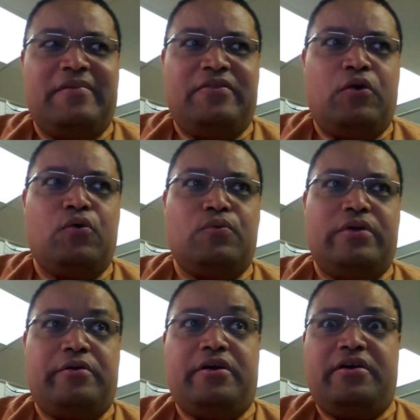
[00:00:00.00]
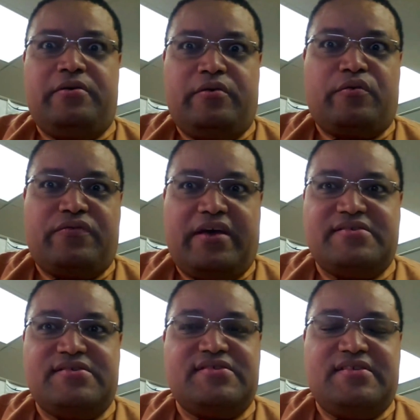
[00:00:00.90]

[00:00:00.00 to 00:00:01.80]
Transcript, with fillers: in the whole area here in North Texas.